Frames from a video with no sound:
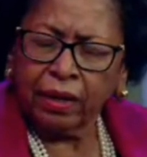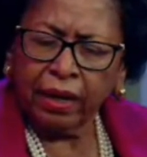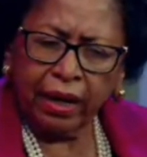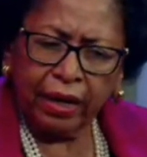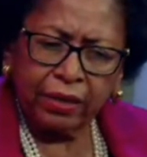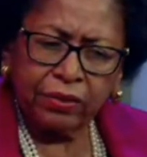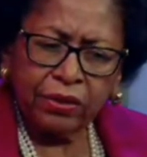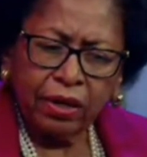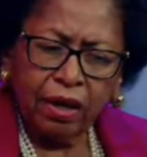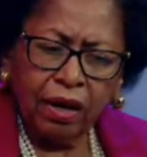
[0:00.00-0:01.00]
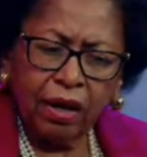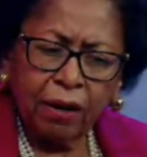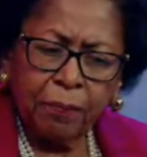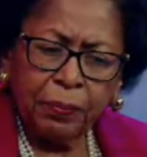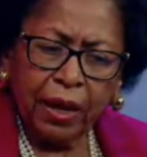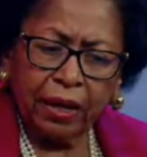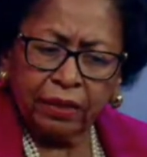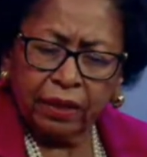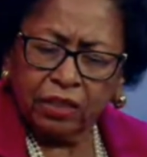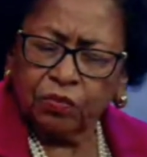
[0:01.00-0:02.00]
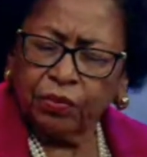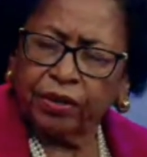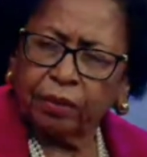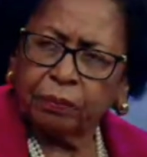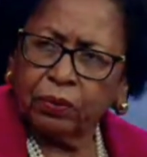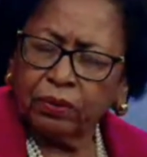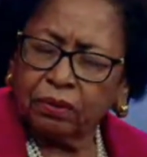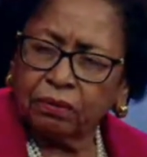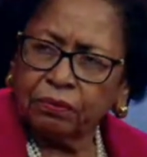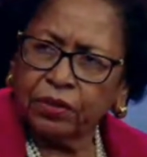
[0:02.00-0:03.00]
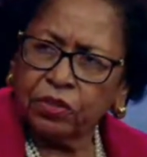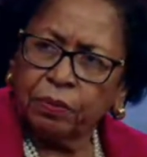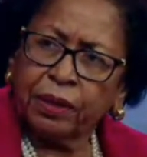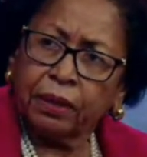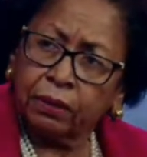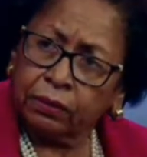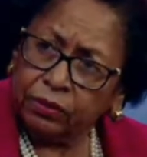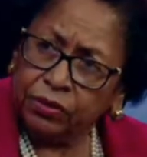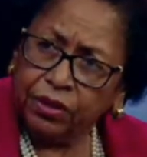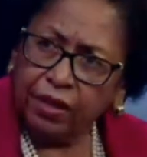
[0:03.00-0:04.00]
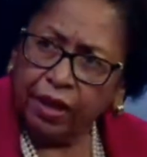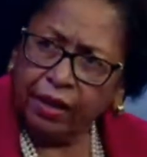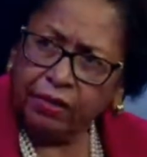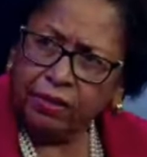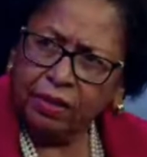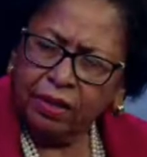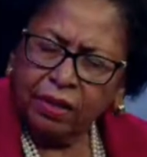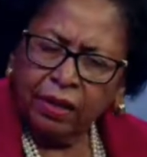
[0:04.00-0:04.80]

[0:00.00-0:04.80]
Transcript: And um, I think it's very important for us to be alert to that mm-hmm.